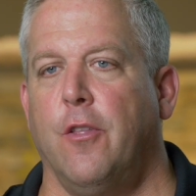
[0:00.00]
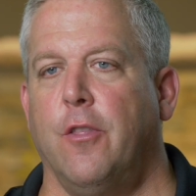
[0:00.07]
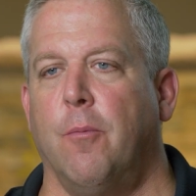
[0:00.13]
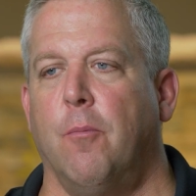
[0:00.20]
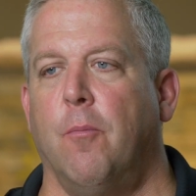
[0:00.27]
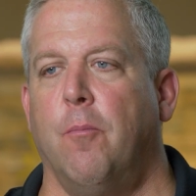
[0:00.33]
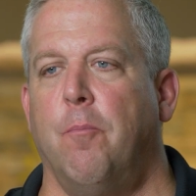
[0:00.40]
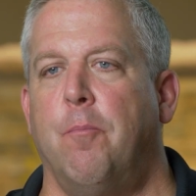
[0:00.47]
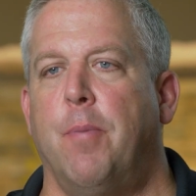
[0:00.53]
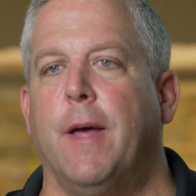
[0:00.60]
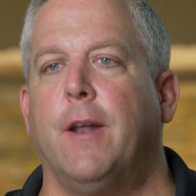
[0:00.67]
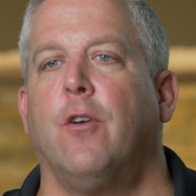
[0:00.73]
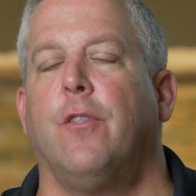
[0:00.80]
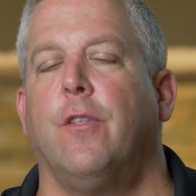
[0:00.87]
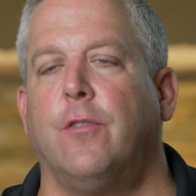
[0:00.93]
the
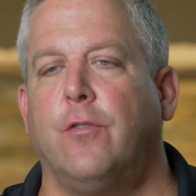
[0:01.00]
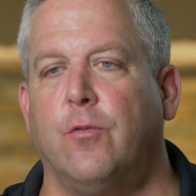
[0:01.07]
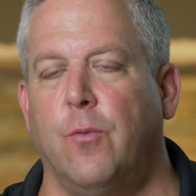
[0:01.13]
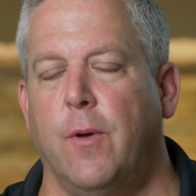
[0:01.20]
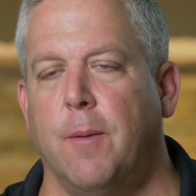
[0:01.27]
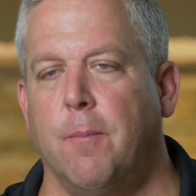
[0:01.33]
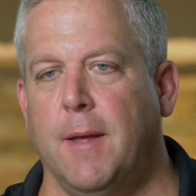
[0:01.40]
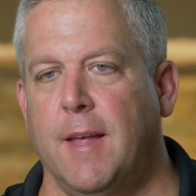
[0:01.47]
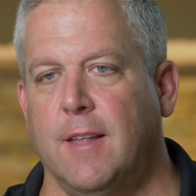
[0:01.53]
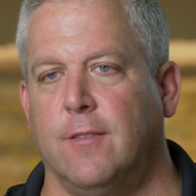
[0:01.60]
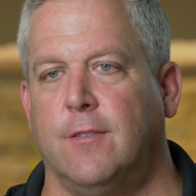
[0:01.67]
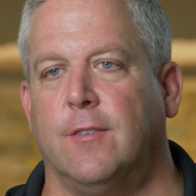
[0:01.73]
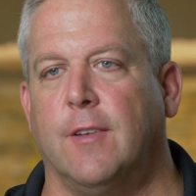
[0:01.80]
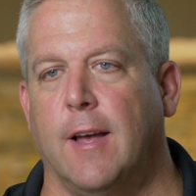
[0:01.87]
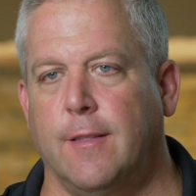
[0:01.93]
better the swim
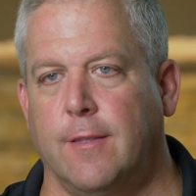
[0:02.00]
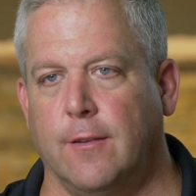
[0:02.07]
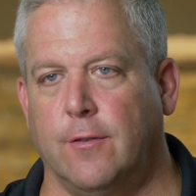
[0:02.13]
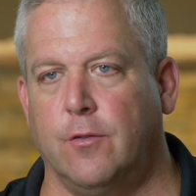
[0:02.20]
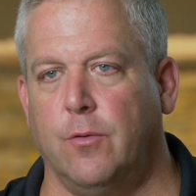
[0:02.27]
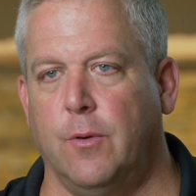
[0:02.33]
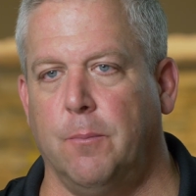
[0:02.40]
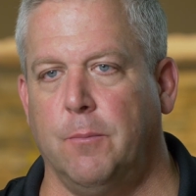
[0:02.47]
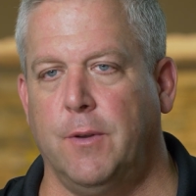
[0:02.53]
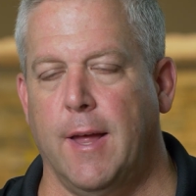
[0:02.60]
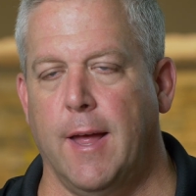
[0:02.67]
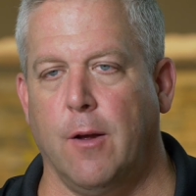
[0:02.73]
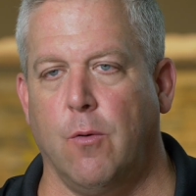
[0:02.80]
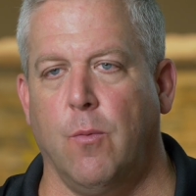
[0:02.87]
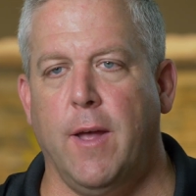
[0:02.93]
inside the swim
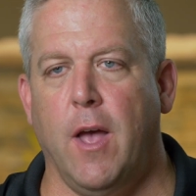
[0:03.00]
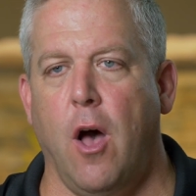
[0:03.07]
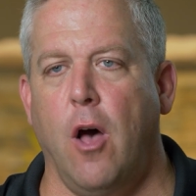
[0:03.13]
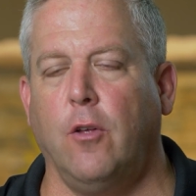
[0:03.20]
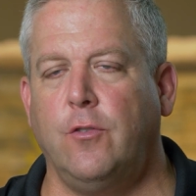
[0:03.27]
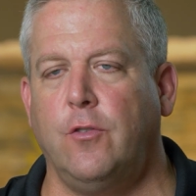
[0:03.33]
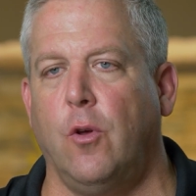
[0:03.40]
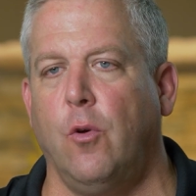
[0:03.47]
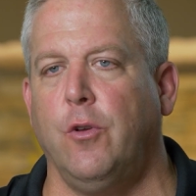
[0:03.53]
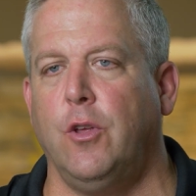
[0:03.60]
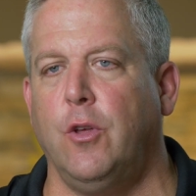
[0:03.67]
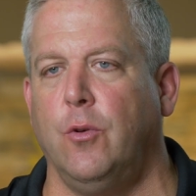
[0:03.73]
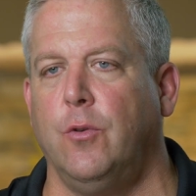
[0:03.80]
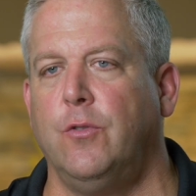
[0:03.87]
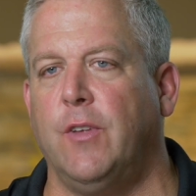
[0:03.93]
tank. We also
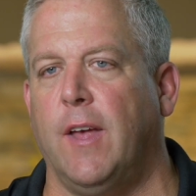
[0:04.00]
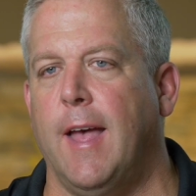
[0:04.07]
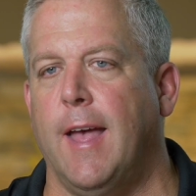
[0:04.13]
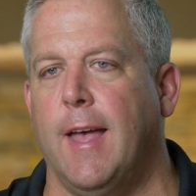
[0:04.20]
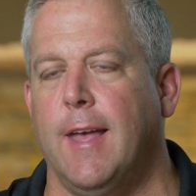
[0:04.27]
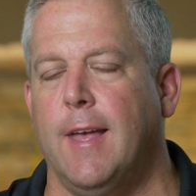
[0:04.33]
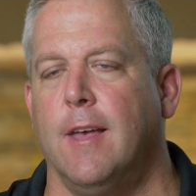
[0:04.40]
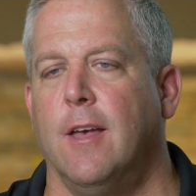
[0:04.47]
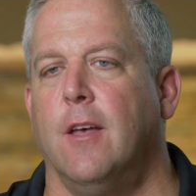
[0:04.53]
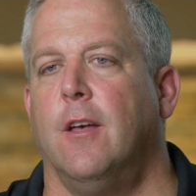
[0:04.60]
use a